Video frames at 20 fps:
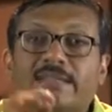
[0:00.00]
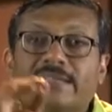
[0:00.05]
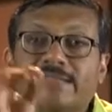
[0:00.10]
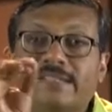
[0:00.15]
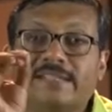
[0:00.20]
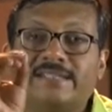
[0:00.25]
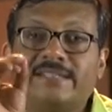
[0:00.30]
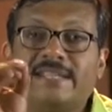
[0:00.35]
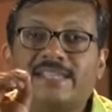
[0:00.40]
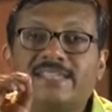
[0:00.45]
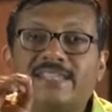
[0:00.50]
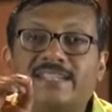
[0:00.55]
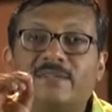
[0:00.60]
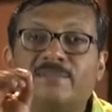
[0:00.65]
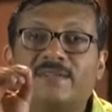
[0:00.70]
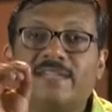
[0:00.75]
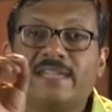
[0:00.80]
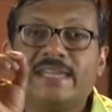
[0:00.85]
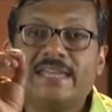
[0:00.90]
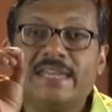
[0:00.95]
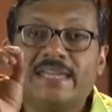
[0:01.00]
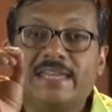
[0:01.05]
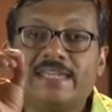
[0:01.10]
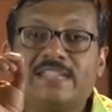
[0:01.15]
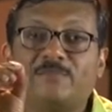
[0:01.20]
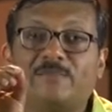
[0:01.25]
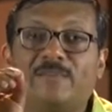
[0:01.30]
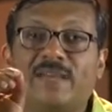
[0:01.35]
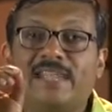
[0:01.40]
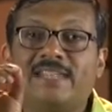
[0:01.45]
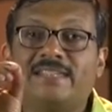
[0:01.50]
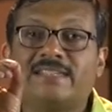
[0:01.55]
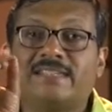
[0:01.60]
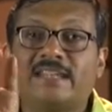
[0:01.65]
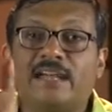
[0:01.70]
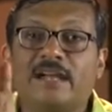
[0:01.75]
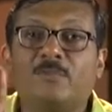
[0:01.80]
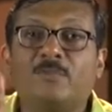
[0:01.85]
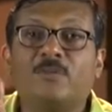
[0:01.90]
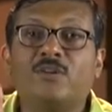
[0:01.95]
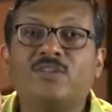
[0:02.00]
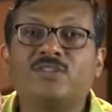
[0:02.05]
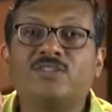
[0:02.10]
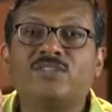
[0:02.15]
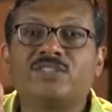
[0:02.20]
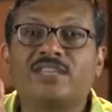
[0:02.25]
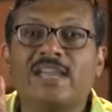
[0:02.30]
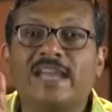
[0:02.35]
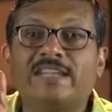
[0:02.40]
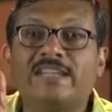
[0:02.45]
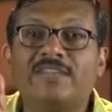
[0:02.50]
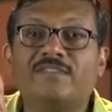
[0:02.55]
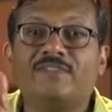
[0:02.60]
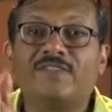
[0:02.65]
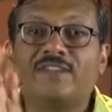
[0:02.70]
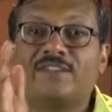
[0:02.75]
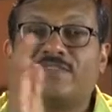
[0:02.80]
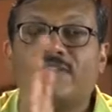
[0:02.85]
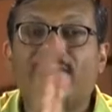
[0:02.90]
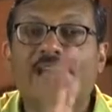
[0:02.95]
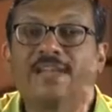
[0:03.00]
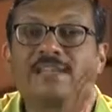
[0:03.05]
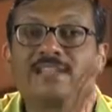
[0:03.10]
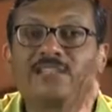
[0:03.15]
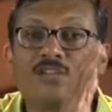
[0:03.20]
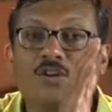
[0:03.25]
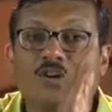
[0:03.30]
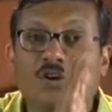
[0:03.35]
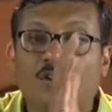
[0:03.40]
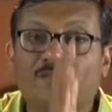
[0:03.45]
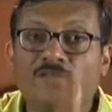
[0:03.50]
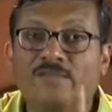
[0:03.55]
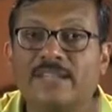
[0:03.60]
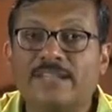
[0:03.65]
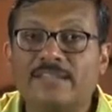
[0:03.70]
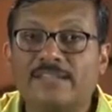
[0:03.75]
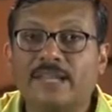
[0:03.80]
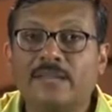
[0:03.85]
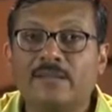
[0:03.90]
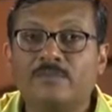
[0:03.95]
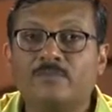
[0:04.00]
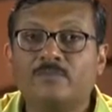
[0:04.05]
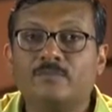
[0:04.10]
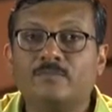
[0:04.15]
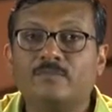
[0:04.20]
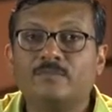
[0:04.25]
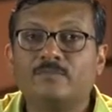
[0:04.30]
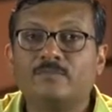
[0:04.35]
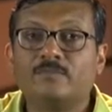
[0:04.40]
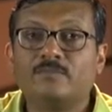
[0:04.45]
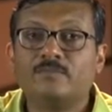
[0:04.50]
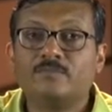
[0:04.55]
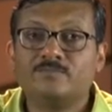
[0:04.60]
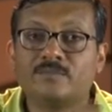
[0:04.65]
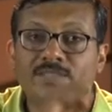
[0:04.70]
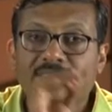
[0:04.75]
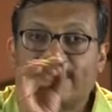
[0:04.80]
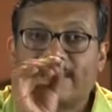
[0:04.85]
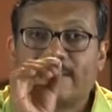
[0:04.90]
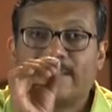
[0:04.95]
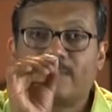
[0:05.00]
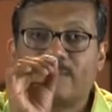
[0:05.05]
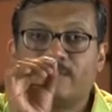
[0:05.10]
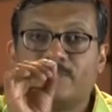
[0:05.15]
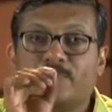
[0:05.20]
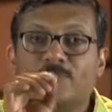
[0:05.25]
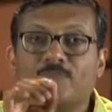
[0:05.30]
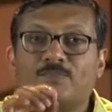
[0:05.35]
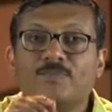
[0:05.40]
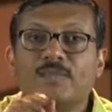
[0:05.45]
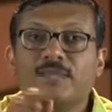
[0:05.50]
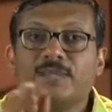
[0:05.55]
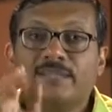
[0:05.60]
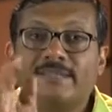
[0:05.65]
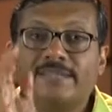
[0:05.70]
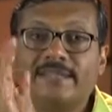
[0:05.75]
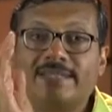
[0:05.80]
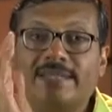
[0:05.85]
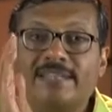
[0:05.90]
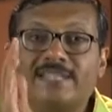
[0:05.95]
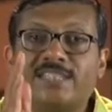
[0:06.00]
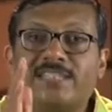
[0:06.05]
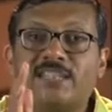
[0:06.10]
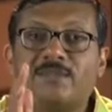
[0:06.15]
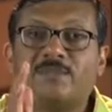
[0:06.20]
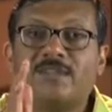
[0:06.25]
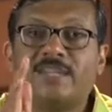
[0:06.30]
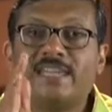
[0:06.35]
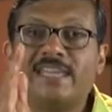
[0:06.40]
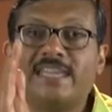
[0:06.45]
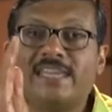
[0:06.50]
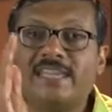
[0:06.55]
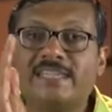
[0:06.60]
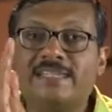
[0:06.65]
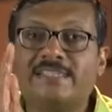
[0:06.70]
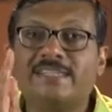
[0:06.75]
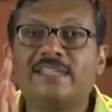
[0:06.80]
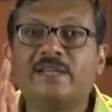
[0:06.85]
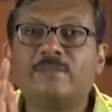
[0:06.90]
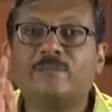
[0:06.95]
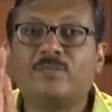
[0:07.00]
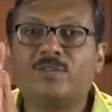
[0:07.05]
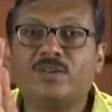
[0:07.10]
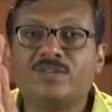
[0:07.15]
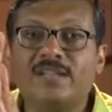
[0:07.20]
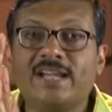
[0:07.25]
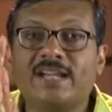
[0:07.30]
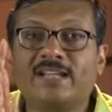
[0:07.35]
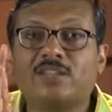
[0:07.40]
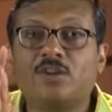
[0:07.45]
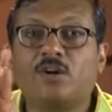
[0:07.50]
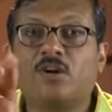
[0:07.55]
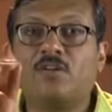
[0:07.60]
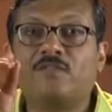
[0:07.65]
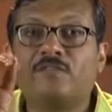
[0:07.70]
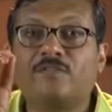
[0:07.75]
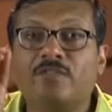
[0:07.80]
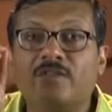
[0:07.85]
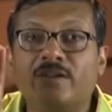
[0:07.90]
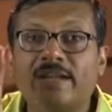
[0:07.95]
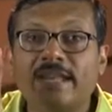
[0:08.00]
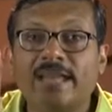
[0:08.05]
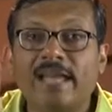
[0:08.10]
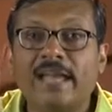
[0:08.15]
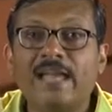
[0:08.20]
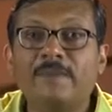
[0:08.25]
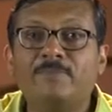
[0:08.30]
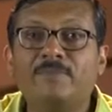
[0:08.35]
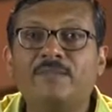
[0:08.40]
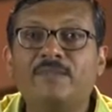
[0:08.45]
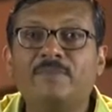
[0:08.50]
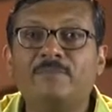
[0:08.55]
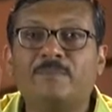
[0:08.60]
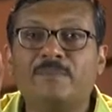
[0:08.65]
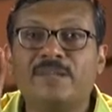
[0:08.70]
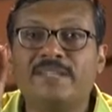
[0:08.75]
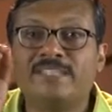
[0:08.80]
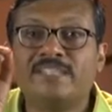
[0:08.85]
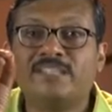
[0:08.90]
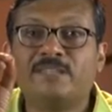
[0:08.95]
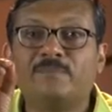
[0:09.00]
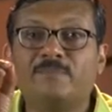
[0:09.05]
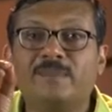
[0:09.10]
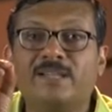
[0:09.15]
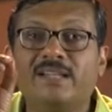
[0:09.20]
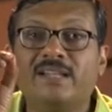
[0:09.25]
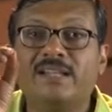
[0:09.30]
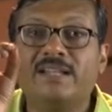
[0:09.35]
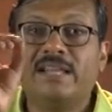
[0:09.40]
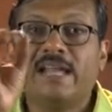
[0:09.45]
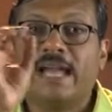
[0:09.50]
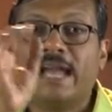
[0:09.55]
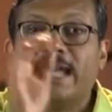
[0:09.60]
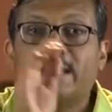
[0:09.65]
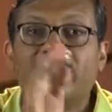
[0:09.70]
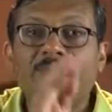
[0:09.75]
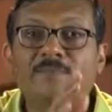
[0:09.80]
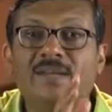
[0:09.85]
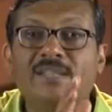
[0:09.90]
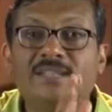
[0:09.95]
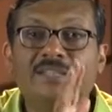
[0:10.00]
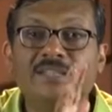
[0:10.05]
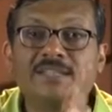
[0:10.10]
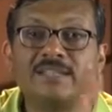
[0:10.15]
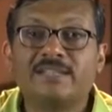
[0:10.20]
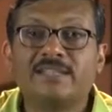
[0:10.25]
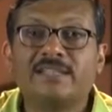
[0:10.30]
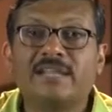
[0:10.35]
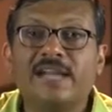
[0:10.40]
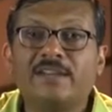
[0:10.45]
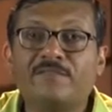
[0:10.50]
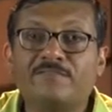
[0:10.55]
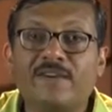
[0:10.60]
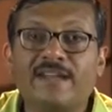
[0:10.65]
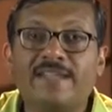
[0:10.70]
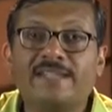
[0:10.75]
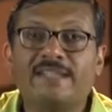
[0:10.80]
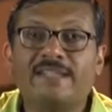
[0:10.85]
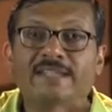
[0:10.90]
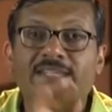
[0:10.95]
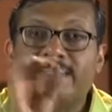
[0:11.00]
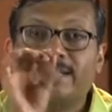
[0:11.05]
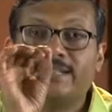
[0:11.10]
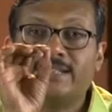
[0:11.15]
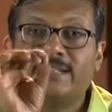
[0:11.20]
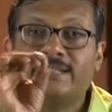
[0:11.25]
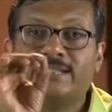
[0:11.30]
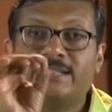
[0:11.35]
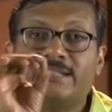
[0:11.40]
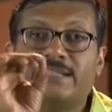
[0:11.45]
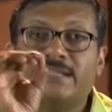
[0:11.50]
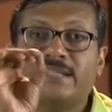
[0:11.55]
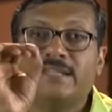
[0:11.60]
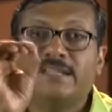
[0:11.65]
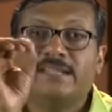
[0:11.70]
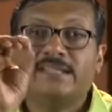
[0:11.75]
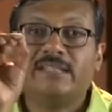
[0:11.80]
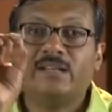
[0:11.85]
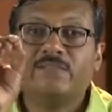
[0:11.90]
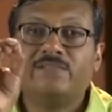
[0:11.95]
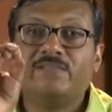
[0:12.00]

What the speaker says: The testimony is based upon scientific facts of data. 2. The testimony is the product of reliable principle and methods. And finally, 3. The